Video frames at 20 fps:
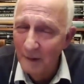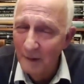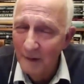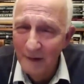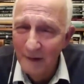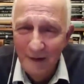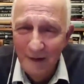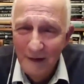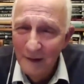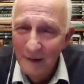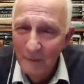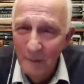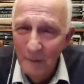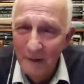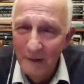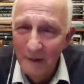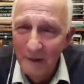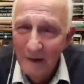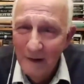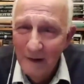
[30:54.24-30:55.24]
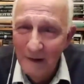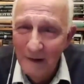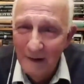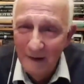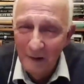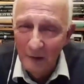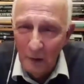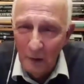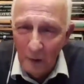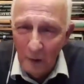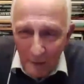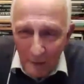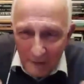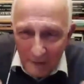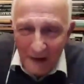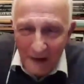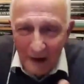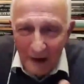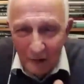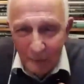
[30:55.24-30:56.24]
where you talk
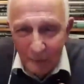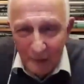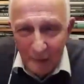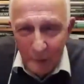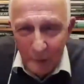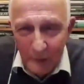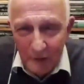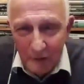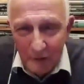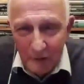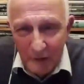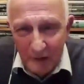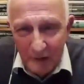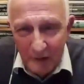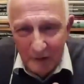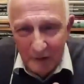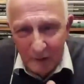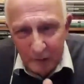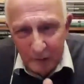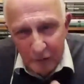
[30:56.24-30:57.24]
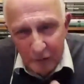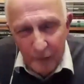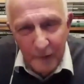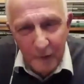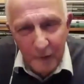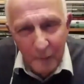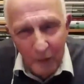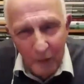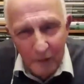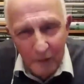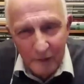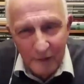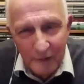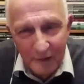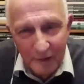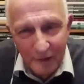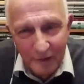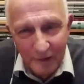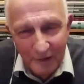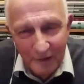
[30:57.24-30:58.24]
about the connection between truth and
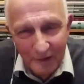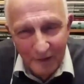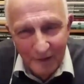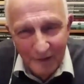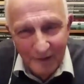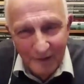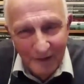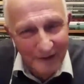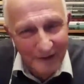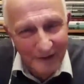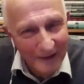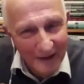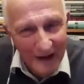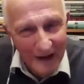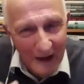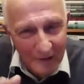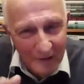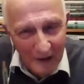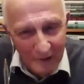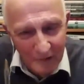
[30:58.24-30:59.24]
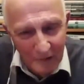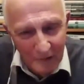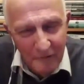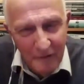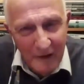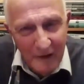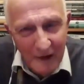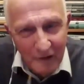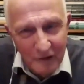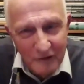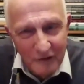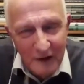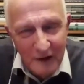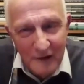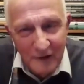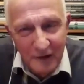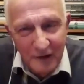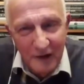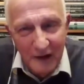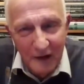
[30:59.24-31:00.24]
politics. It's a very
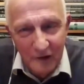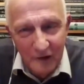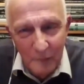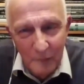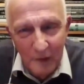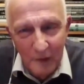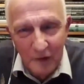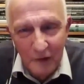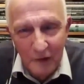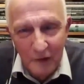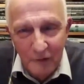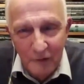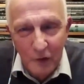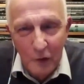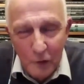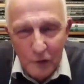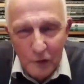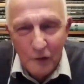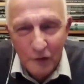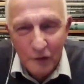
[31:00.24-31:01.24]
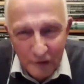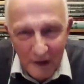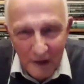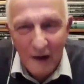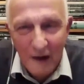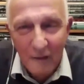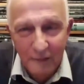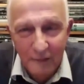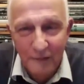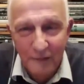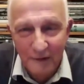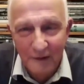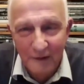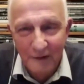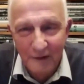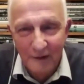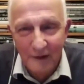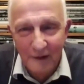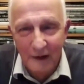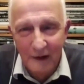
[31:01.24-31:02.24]
strange connection, because if you yourself
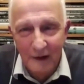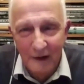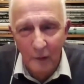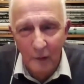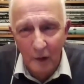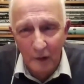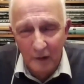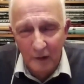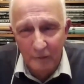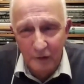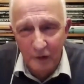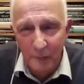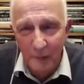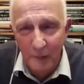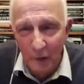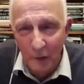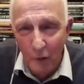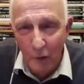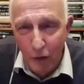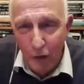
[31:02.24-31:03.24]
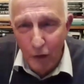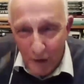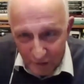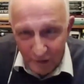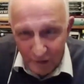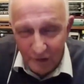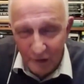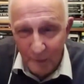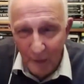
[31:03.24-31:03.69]
I've just been told this is the